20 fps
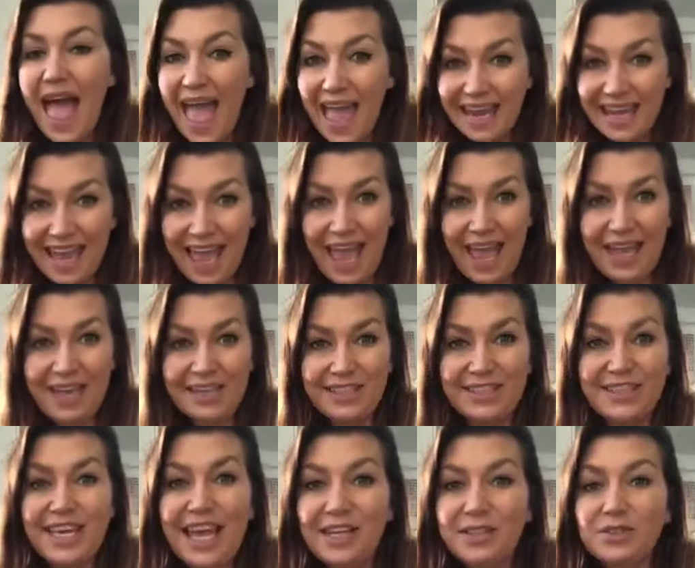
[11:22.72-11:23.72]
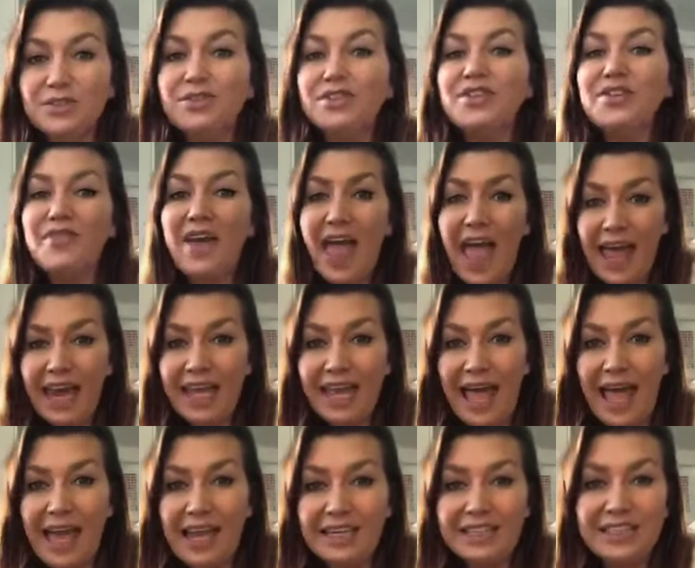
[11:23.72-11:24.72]
Any age. Get children of any
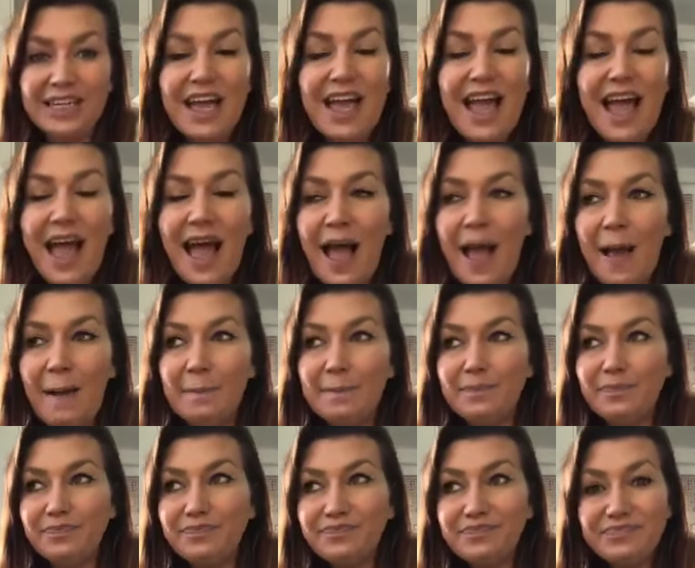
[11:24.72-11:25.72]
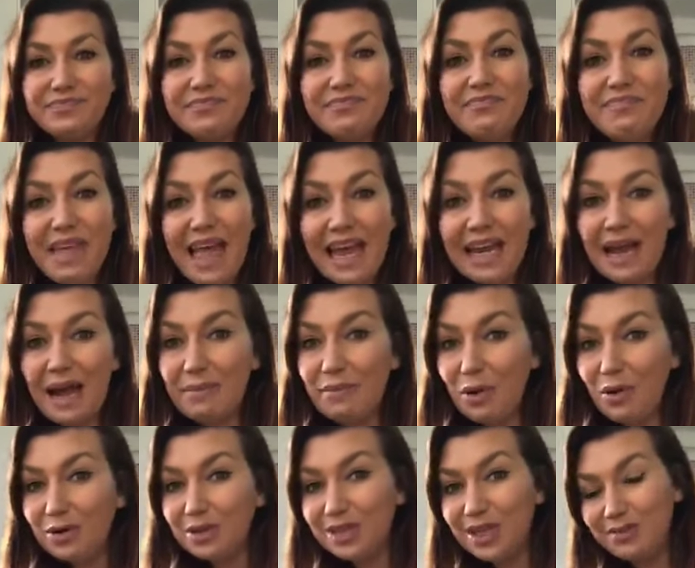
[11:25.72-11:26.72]
age. Now, I'm
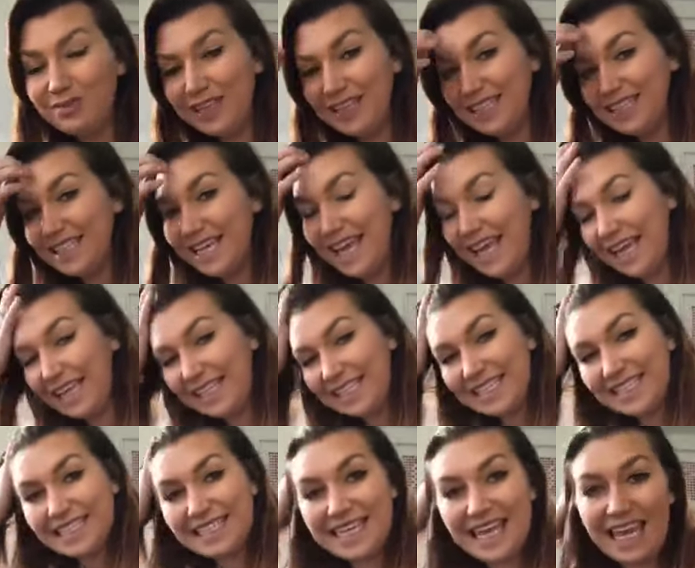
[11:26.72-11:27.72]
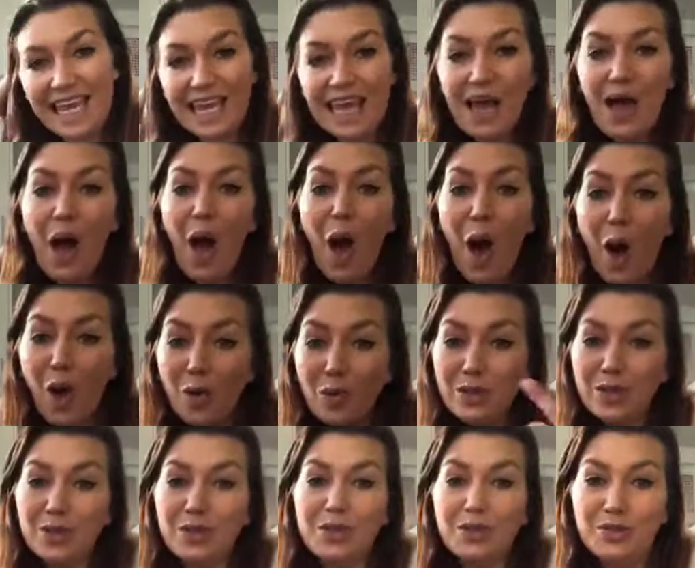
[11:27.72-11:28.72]
also really keen to see
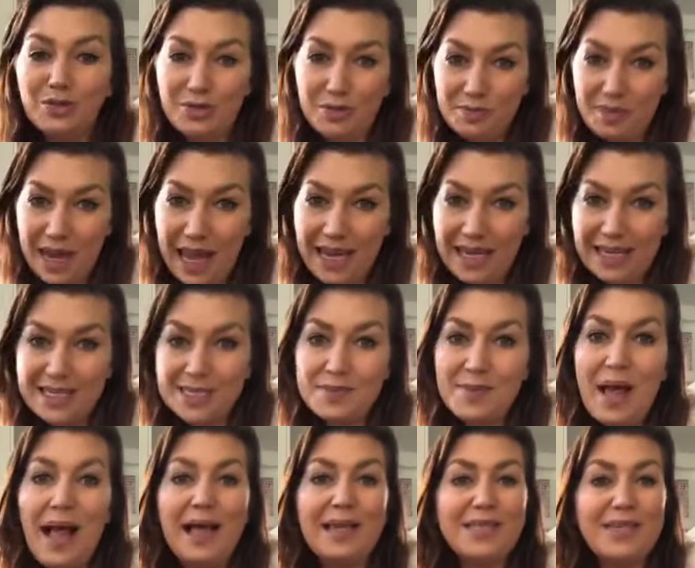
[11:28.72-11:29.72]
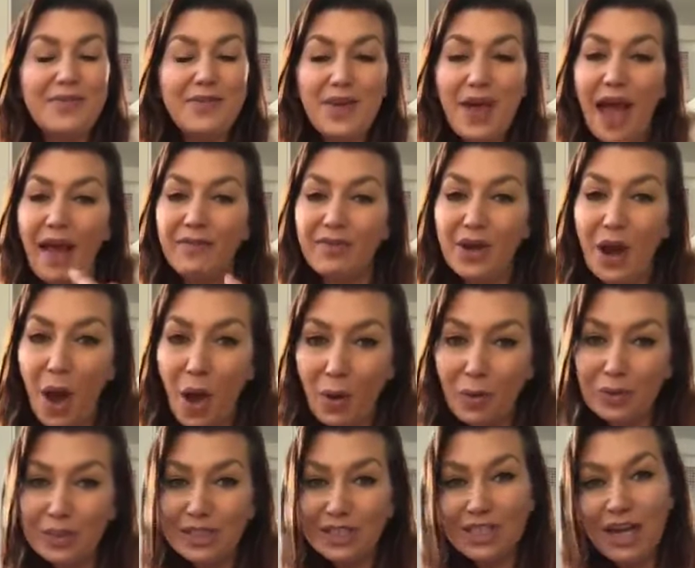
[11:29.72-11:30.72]
older children playing as well. So if you have an
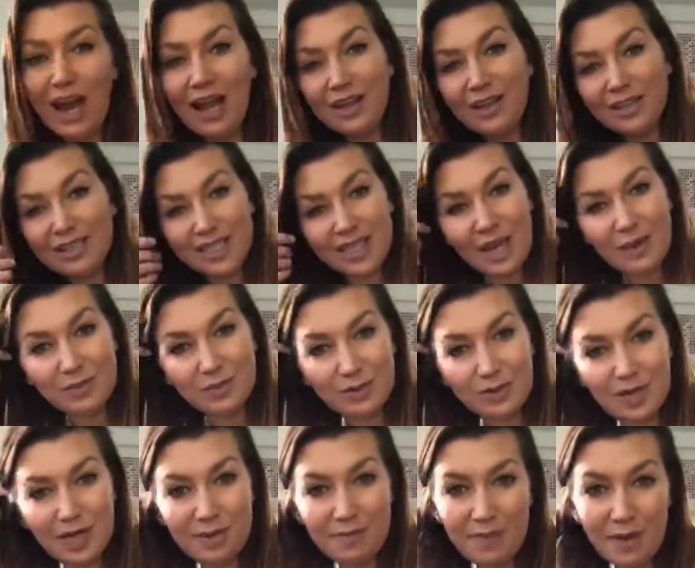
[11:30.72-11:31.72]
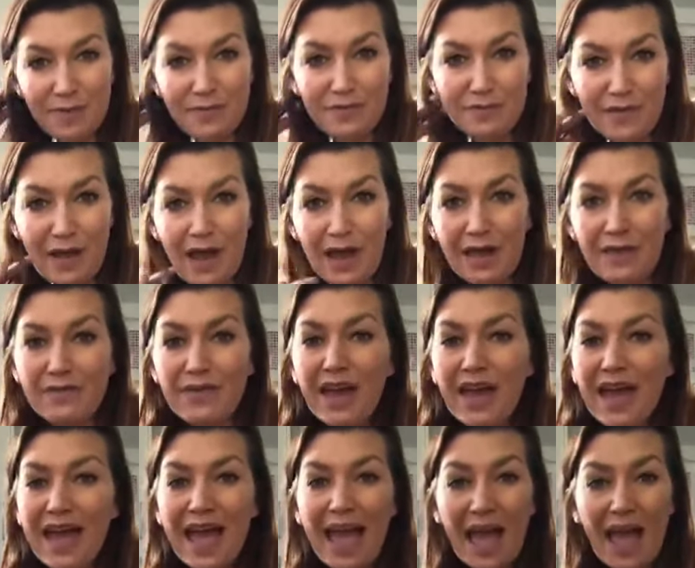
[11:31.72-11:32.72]
older child, you know, we're talking above five,
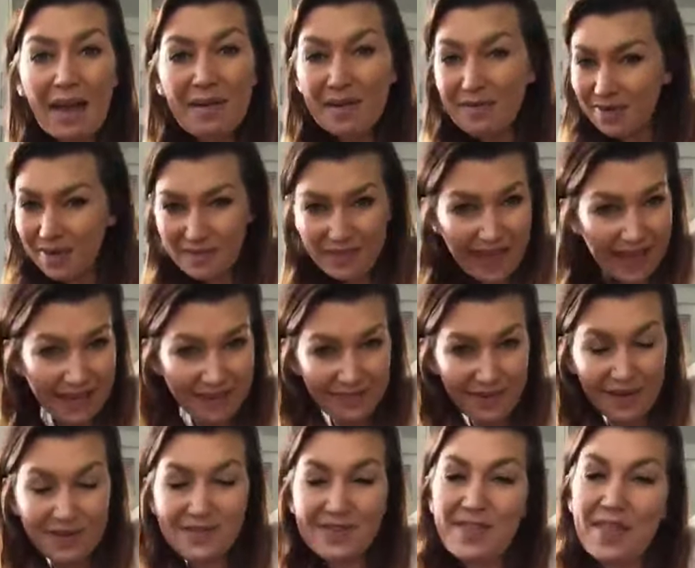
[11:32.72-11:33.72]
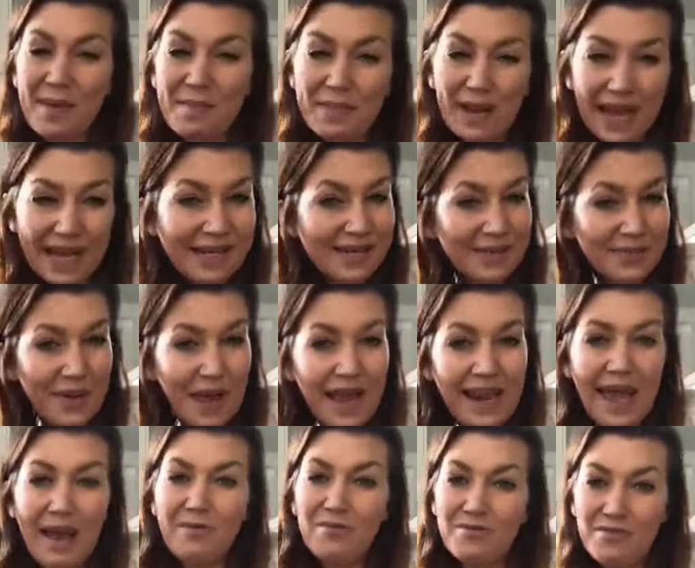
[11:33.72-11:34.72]
if you have any photos of them playing as
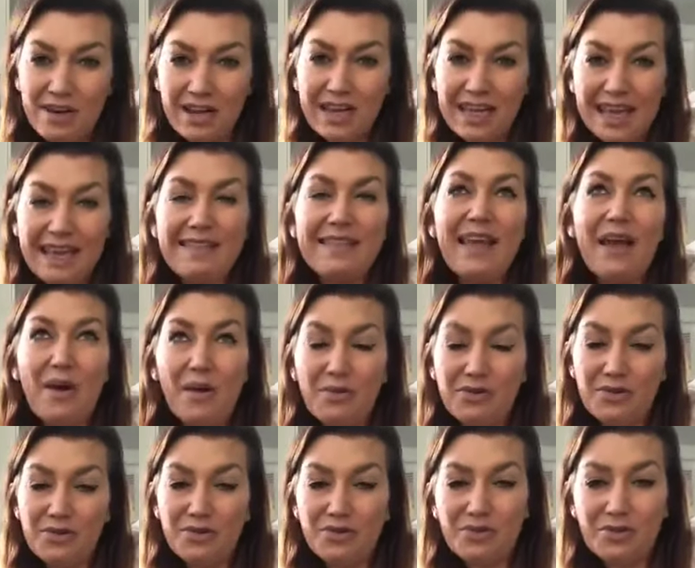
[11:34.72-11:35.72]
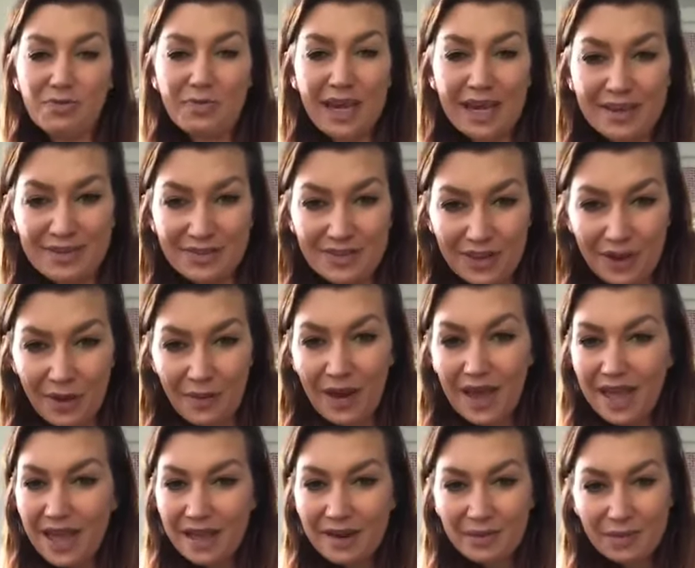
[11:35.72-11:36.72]
well, I'm really keen to get older children playing too. And
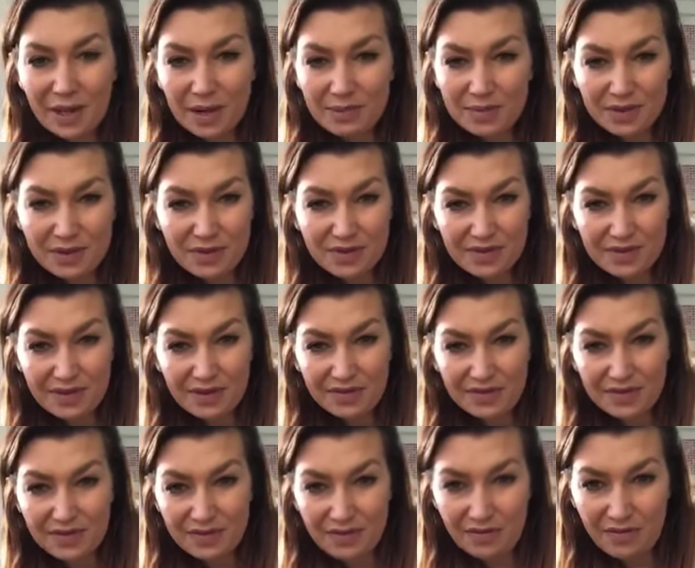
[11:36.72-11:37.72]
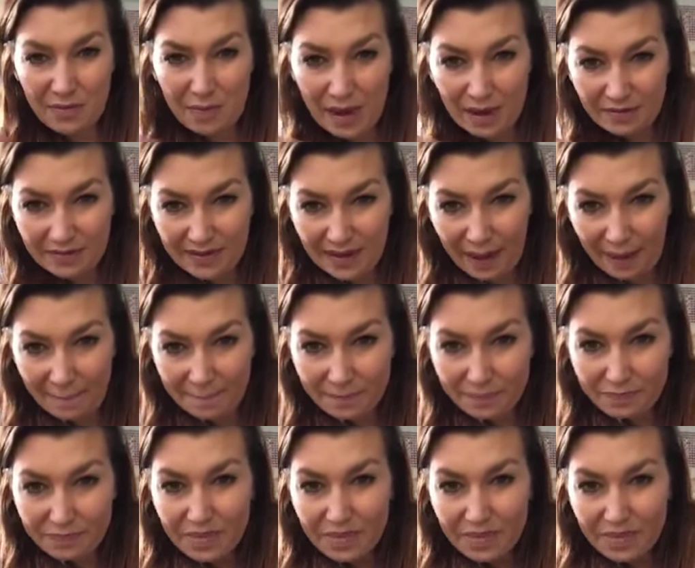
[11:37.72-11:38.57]
I'm going to be doing lots of stuff about it.